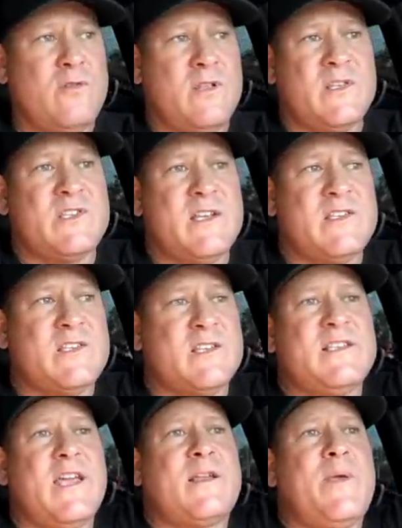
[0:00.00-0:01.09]

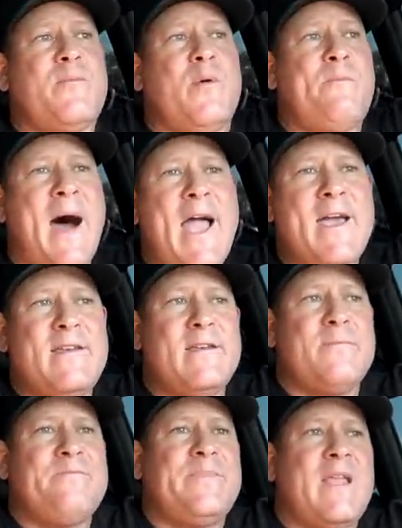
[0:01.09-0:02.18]
it's like people buy it
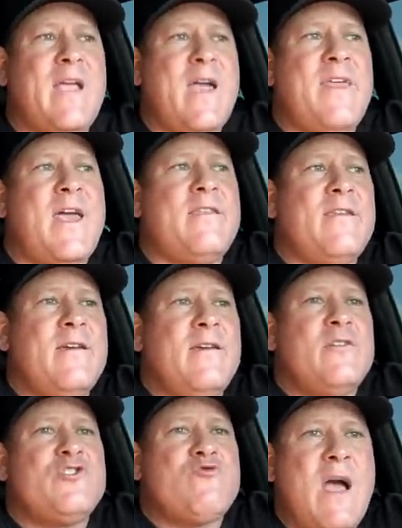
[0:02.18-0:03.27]
and
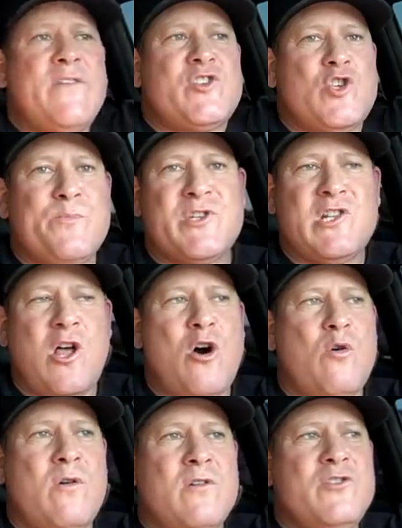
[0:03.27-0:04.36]
then drive it super
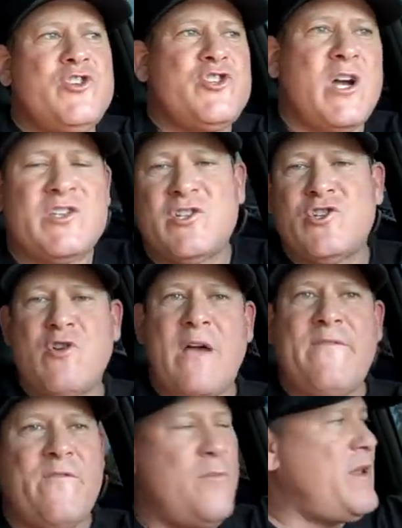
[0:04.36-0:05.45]
slow just to
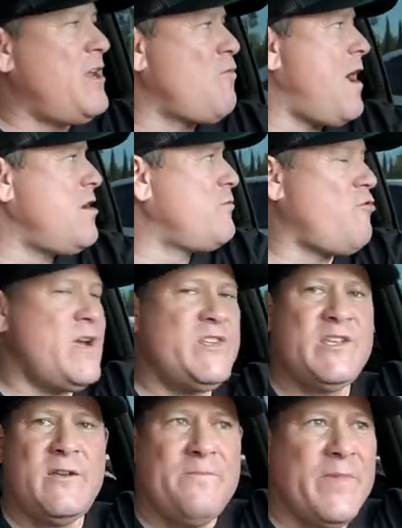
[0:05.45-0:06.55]
drive everybody around them
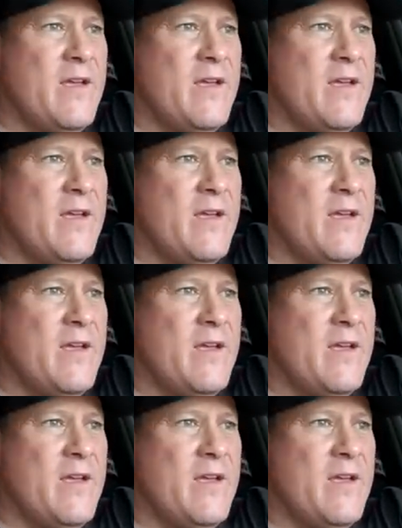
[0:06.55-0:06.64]
crazy.